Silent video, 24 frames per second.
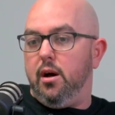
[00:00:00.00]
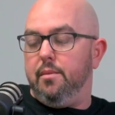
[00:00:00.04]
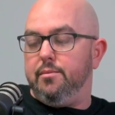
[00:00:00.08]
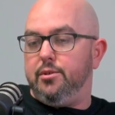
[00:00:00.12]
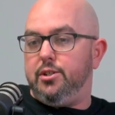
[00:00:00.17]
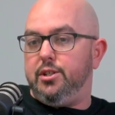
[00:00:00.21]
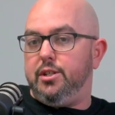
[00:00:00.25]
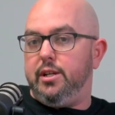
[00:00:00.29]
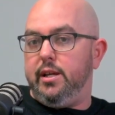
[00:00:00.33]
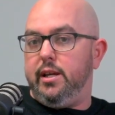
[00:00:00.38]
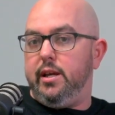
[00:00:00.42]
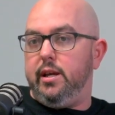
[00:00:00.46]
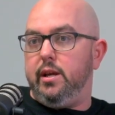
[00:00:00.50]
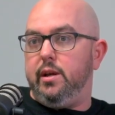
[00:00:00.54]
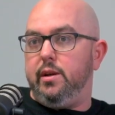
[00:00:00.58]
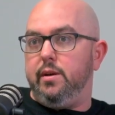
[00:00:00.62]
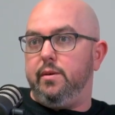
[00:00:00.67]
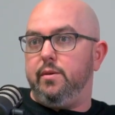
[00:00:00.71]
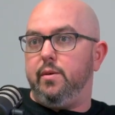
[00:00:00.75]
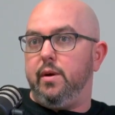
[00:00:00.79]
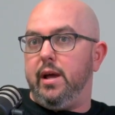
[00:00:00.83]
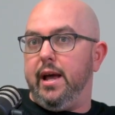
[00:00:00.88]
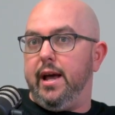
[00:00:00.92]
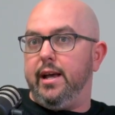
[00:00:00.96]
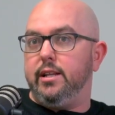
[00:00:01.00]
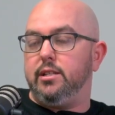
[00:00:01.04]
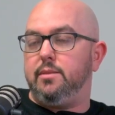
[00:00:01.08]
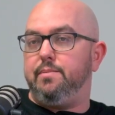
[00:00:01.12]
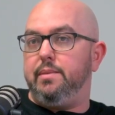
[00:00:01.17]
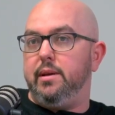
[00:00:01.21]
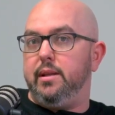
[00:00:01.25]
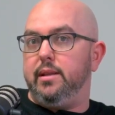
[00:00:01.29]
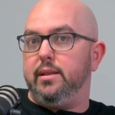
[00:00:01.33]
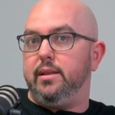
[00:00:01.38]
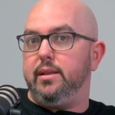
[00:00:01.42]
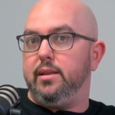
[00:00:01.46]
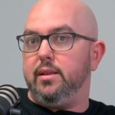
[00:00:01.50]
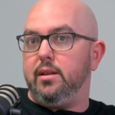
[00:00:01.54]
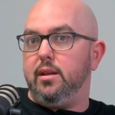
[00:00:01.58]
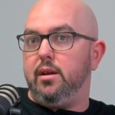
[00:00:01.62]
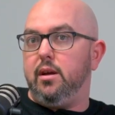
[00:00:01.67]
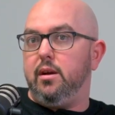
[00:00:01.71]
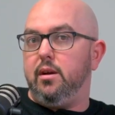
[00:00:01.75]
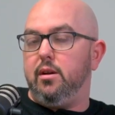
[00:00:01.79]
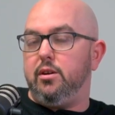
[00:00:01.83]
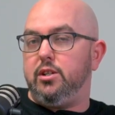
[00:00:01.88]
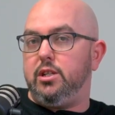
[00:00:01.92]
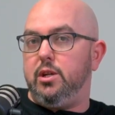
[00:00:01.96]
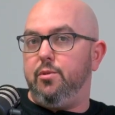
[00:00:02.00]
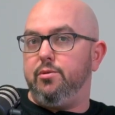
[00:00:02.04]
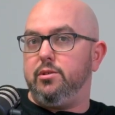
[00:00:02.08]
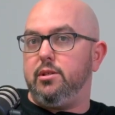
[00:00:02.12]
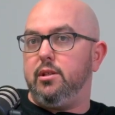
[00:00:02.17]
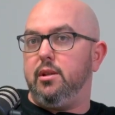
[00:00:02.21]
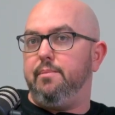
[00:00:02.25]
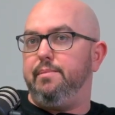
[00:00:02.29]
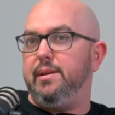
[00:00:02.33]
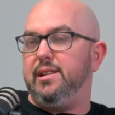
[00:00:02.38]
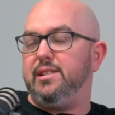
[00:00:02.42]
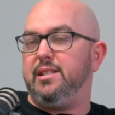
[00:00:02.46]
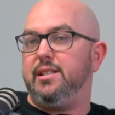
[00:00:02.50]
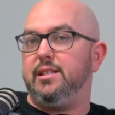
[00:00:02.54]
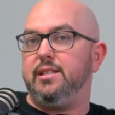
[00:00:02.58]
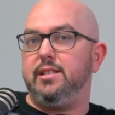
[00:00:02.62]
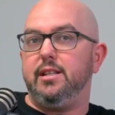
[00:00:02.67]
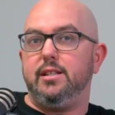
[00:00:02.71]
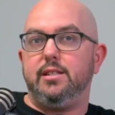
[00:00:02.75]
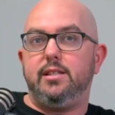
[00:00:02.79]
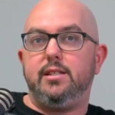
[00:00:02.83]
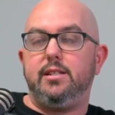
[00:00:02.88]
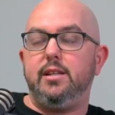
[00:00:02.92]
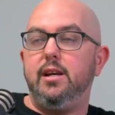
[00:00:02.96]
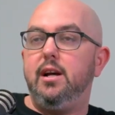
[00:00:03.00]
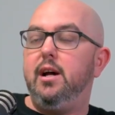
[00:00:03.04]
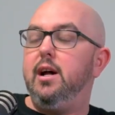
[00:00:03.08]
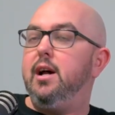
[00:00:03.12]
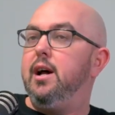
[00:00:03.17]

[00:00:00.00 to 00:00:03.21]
She was in the business since,